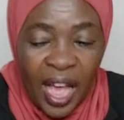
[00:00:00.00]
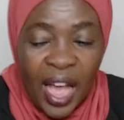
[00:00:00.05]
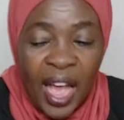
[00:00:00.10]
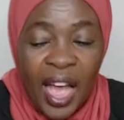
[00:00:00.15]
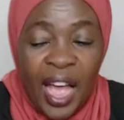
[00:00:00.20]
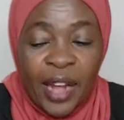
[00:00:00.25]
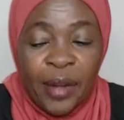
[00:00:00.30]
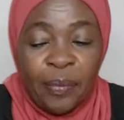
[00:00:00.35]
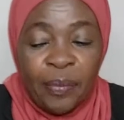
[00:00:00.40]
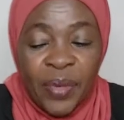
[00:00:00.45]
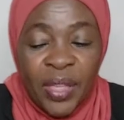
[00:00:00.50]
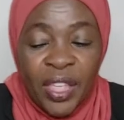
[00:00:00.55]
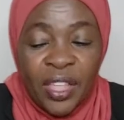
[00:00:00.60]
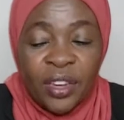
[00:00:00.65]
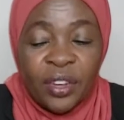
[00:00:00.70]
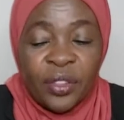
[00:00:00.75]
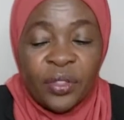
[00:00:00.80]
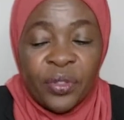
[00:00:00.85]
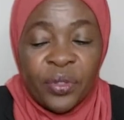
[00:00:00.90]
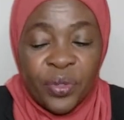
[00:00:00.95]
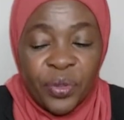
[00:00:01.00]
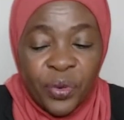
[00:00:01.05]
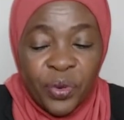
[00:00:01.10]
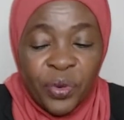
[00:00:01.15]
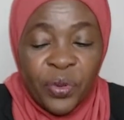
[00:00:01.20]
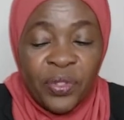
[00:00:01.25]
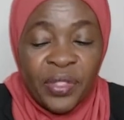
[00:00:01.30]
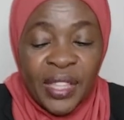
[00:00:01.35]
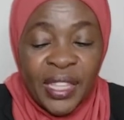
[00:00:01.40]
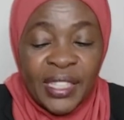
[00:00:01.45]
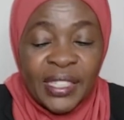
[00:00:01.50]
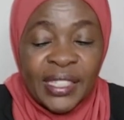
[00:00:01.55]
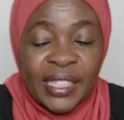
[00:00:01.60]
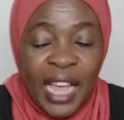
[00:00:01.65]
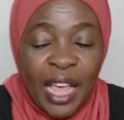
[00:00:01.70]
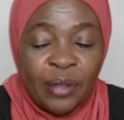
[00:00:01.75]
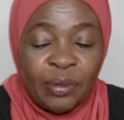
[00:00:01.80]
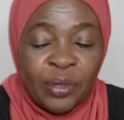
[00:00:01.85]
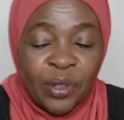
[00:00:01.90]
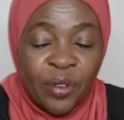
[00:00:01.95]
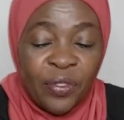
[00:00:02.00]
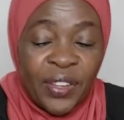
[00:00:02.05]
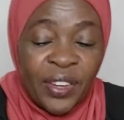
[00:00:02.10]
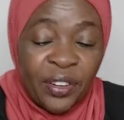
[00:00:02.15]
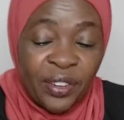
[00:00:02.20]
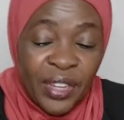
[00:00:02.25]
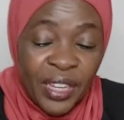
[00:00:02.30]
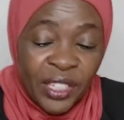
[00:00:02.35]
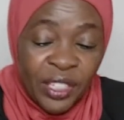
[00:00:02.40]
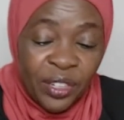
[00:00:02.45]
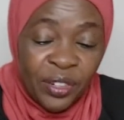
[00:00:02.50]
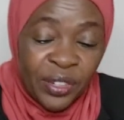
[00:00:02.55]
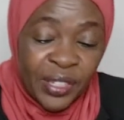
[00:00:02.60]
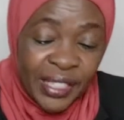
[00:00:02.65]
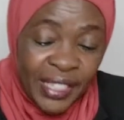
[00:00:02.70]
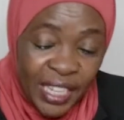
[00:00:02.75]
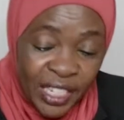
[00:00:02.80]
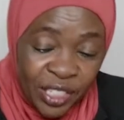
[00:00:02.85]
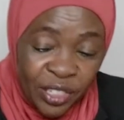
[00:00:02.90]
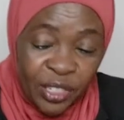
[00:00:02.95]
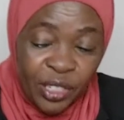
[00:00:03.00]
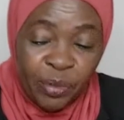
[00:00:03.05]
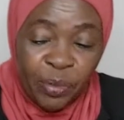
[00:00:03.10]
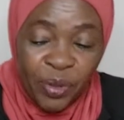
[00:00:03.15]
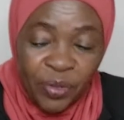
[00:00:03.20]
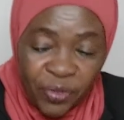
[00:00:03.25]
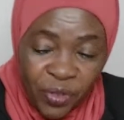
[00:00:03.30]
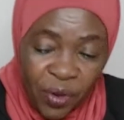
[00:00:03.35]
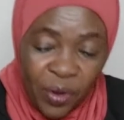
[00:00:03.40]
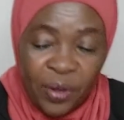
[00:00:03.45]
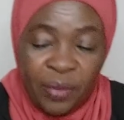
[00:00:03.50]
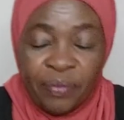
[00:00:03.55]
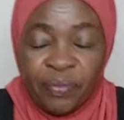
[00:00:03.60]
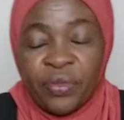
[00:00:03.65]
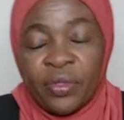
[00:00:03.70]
I'd been through these types of educational sessions before.